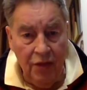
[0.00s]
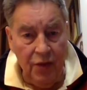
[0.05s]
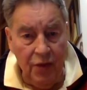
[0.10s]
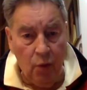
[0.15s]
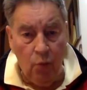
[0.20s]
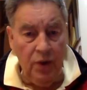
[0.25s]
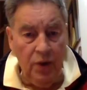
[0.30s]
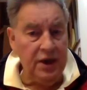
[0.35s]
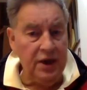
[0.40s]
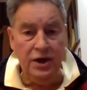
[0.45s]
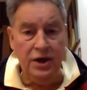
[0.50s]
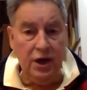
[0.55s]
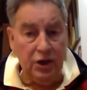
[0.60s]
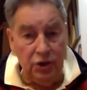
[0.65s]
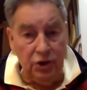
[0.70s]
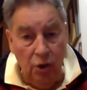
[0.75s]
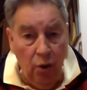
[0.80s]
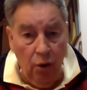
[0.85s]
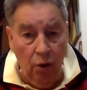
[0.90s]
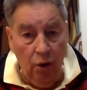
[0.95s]
that we can
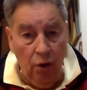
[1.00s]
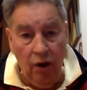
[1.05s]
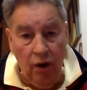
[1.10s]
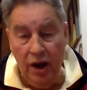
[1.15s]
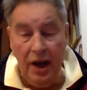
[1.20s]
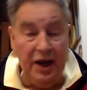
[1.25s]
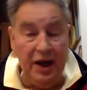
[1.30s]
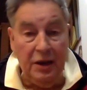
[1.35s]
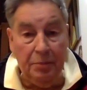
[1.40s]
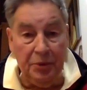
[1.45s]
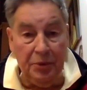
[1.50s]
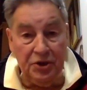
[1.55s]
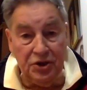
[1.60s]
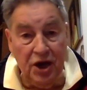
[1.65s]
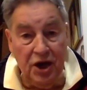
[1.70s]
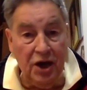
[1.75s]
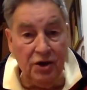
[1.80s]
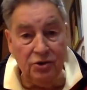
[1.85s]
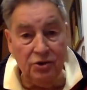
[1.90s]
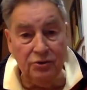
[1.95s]
ignore any
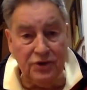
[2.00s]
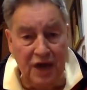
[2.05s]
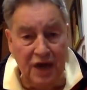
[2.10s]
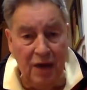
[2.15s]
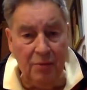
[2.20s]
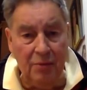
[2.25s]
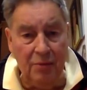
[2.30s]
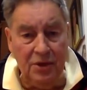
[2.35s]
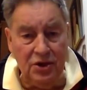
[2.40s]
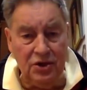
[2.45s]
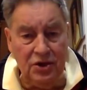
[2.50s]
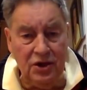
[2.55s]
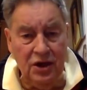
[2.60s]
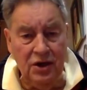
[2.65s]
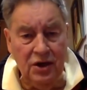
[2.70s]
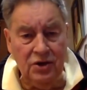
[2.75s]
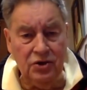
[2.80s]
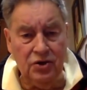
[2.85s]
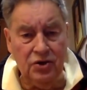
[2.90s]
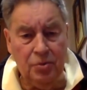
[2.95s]
potential damage
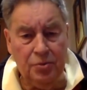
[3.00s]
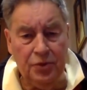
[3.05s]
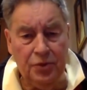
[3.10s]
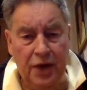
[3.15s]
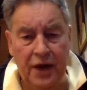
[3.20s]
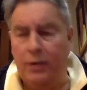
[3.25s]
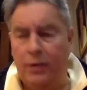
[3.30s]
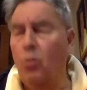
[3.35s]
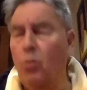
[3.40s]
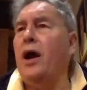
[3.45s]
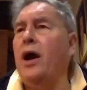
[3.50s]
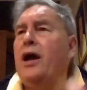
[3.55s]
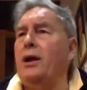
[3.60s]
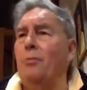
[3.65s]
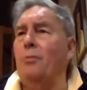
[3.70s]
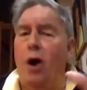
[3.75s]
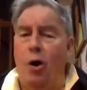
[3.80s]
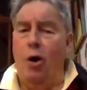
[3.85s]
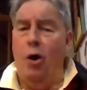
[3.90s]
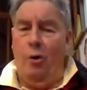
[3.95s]
to the brain. Wait
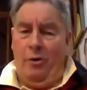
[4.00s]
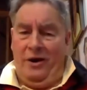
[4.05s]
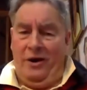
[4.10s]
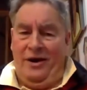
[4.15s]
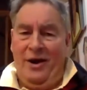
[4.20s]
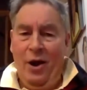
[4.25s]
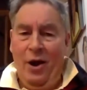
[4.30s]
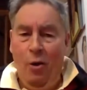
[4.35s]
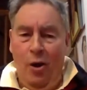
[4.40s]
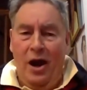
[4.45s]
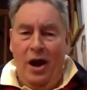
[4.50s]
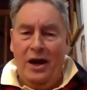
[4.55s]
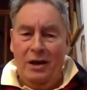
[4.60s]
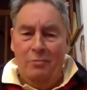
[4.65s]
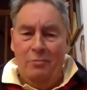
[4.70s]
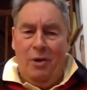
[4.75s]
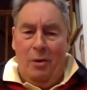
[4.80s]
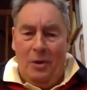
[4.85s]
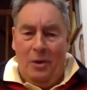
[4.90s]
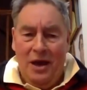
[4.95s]
a
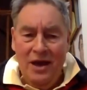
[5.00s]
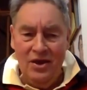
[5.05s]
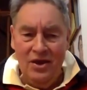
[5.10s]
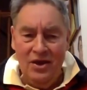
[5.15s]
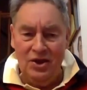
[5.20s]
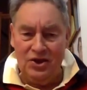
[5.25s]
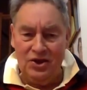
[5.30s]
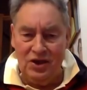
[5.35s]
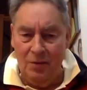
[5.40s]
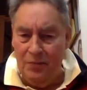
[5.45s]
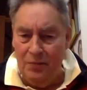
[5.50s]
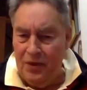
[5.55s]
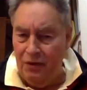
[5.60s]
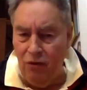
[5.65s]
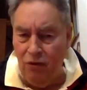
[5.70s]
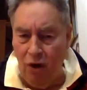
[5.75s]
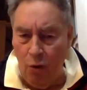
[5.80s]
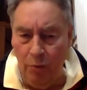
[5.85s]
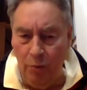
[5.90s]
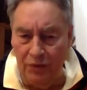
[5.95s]
moment. There's
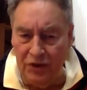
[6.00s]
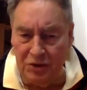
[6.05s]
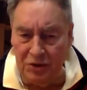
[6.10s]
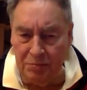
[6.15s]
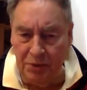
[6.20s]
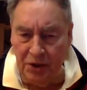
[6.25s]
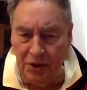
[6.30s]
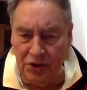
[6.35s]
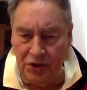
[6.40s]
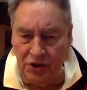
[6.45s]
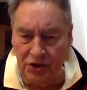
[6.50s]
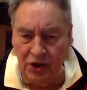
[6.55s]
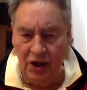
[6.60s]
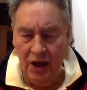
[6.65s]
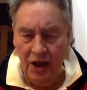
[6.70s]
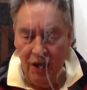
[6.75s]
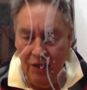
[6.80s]
something wrong with this picture.